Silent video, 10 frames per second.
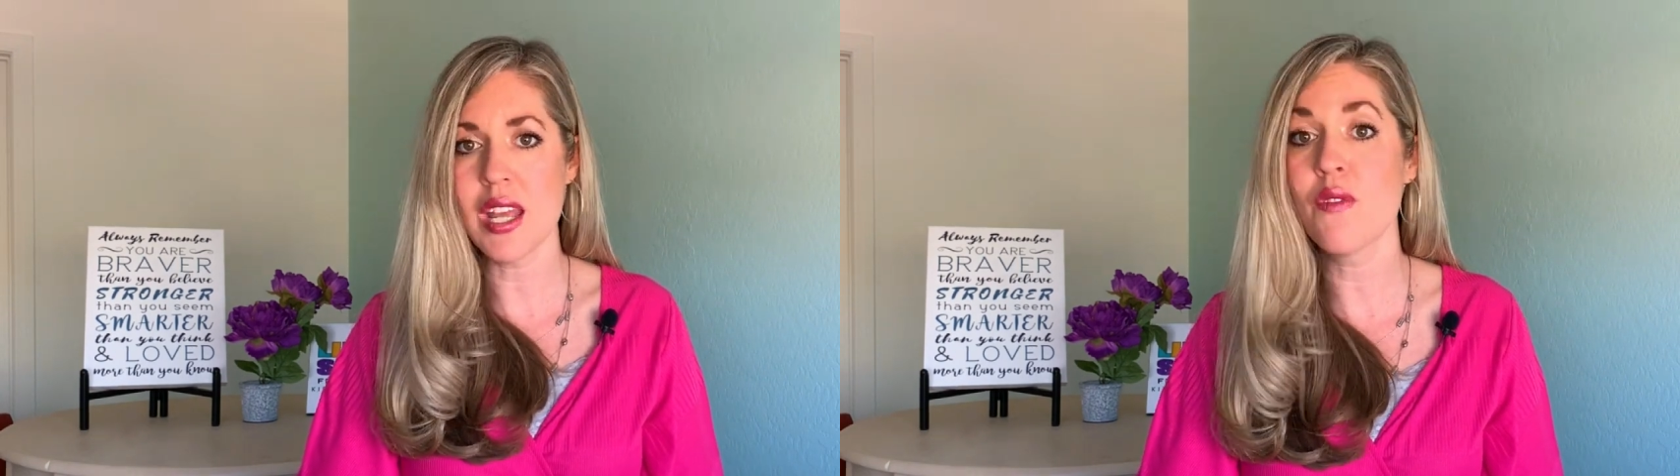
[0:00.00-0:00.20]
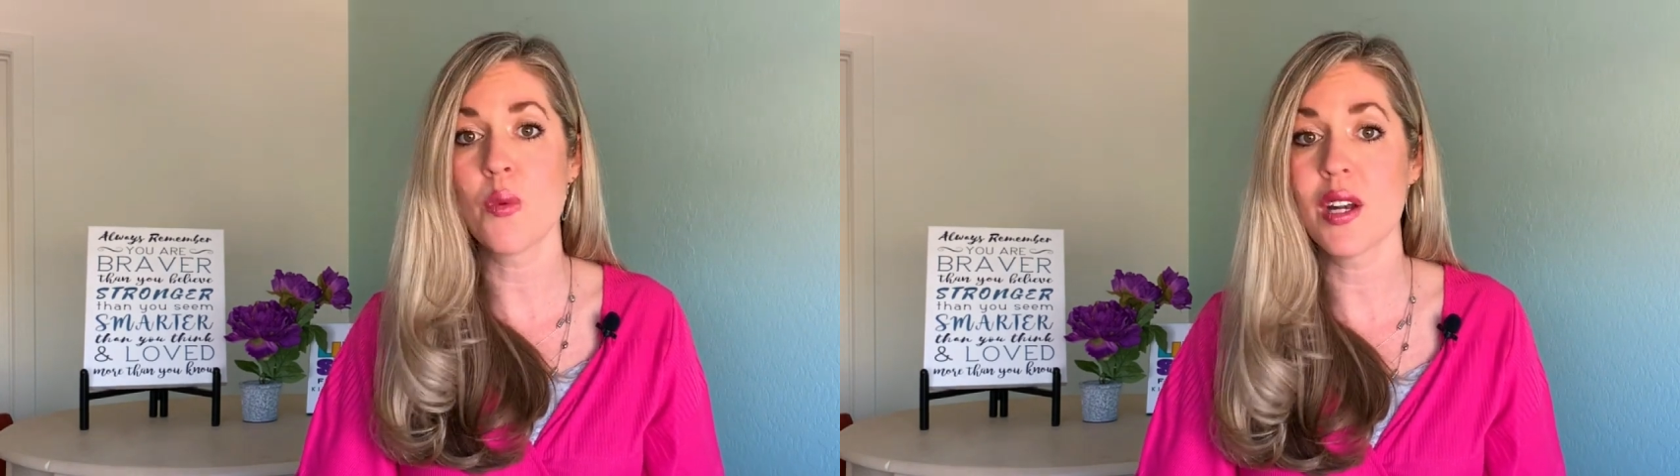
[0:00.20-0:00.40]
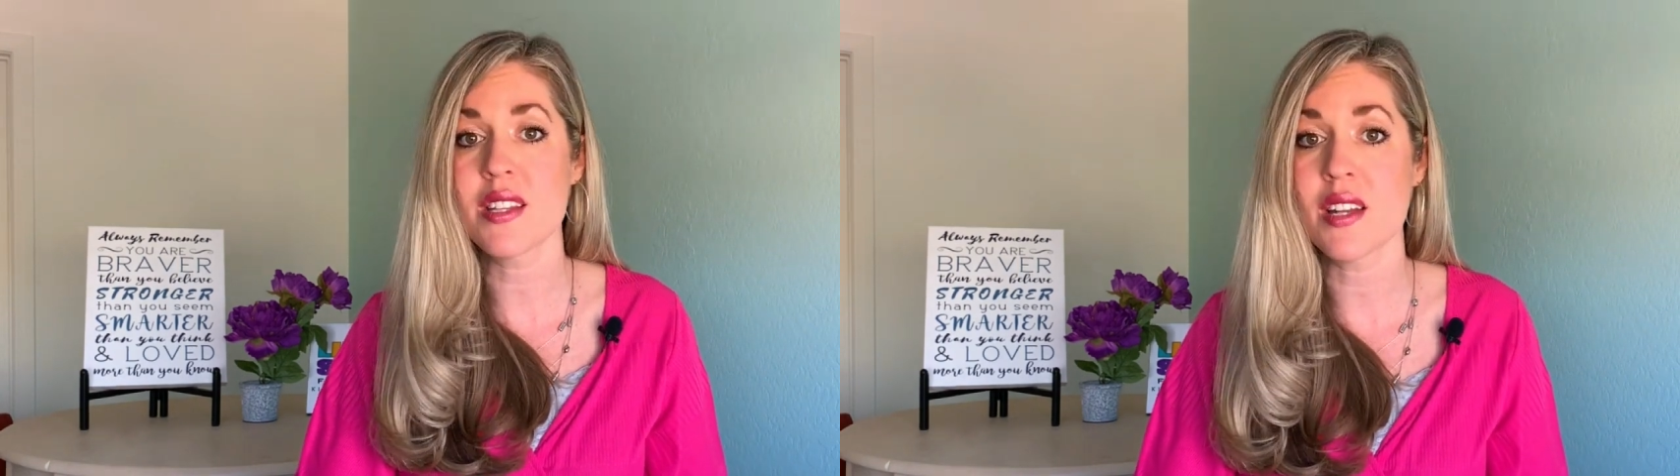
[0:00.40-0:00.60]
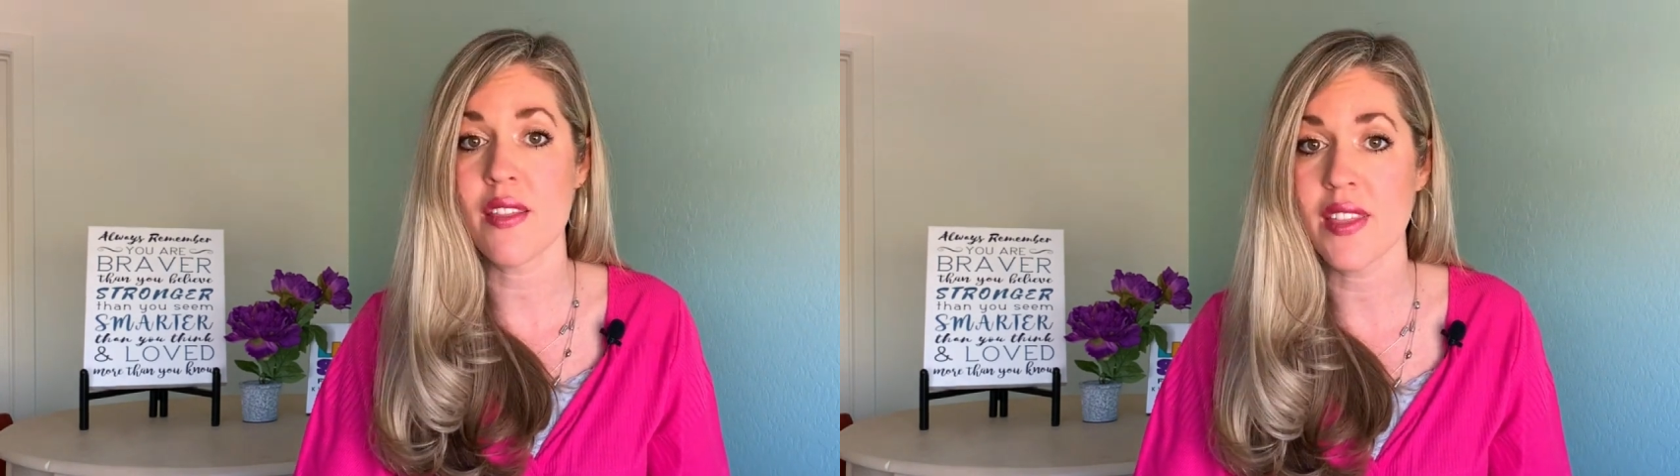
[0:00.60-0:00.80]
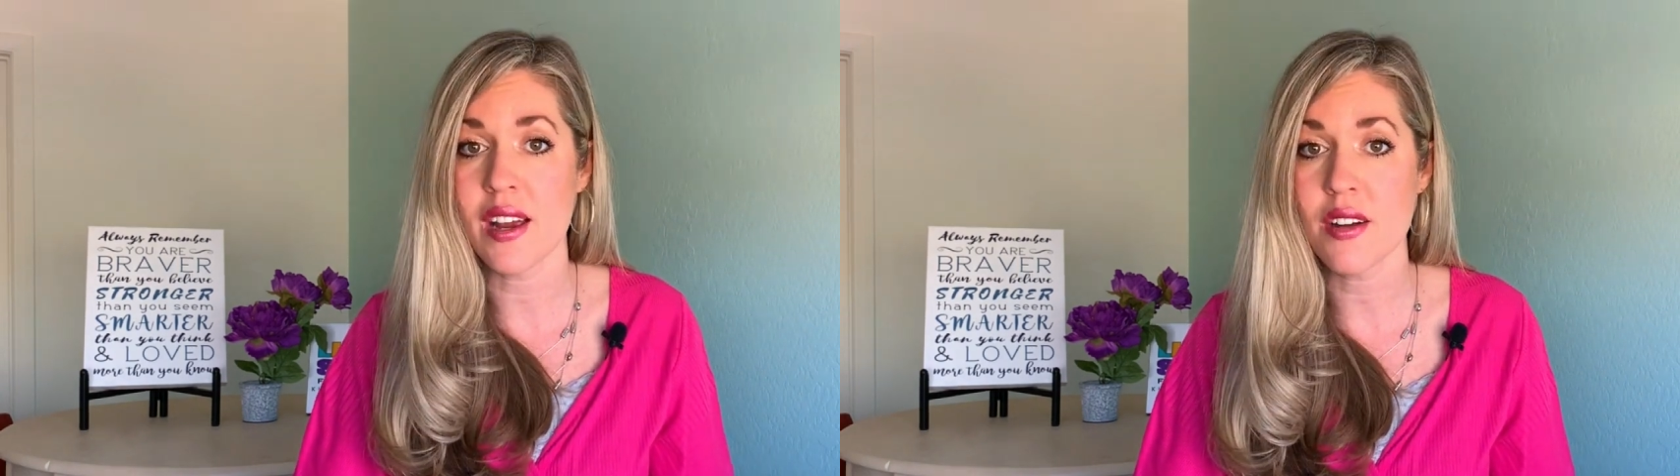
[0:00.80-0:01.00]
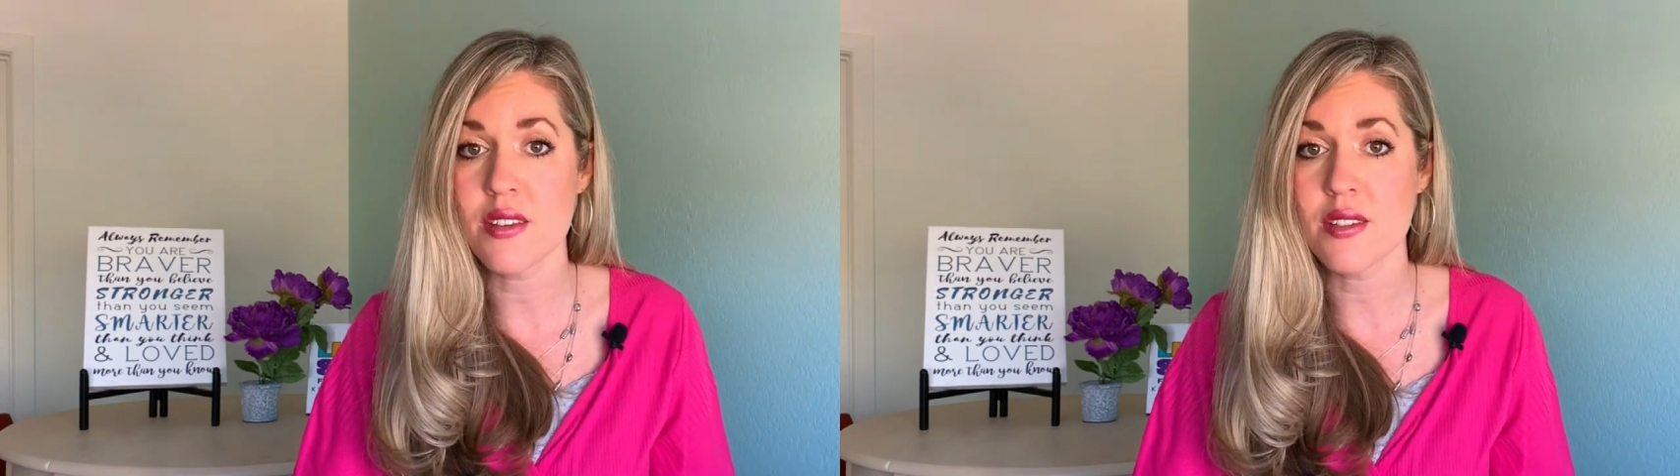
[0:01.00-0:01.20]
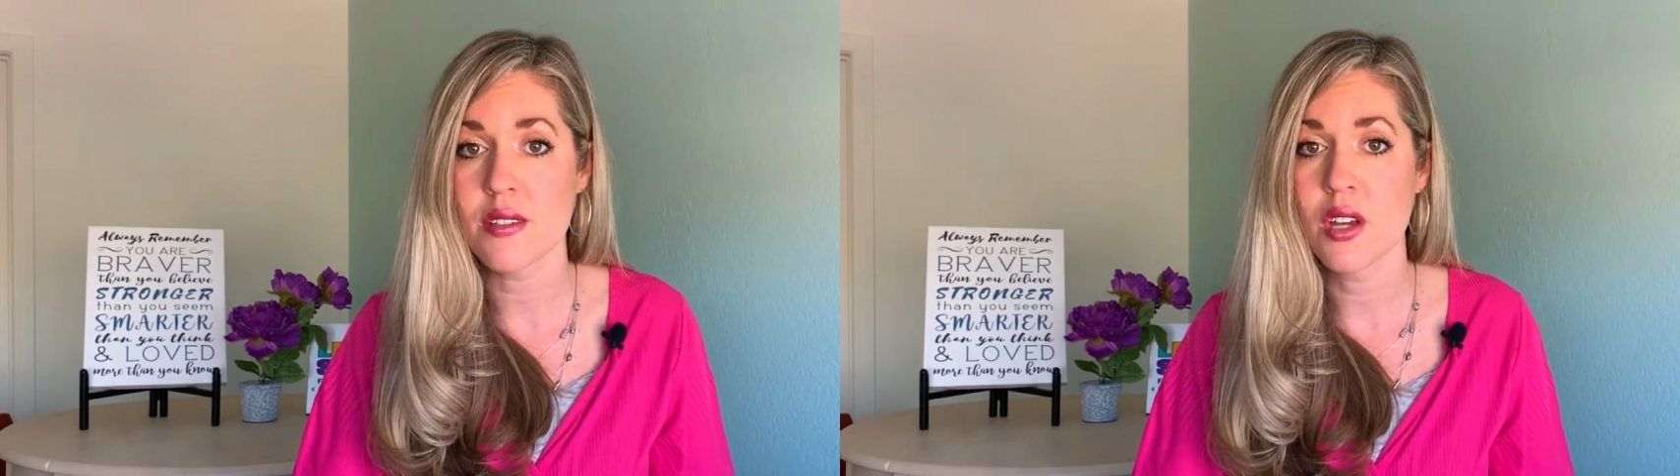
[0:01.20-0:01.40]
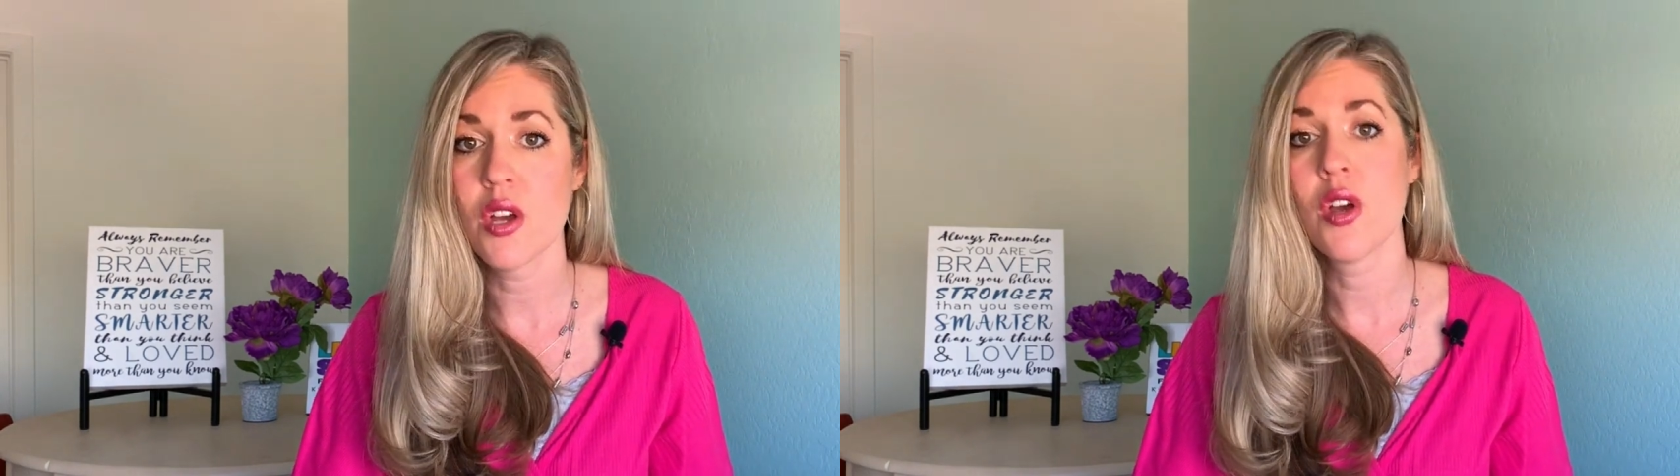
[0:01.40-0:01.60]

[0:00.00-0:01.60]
even when it's not theirs?